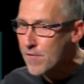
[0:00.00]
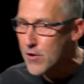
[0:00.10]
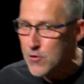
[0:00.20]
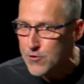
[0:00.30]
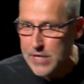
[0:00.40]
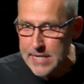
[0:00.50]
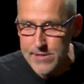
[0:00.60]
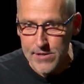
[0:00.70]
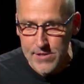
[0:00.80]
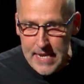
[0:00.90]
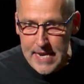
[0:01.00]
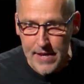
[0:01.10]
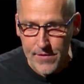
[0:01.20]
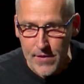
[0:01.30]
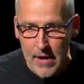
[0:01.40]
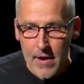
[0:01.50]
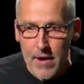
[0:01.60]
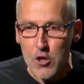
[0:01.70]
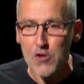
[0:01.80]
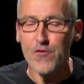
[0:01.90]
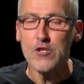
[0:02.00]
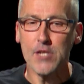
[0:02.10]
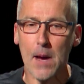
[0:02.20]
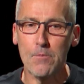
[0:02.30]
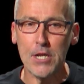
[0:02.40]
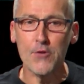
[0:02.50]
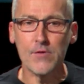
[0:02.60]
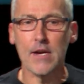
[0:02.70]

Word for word: of who Jesus is, because for somebody who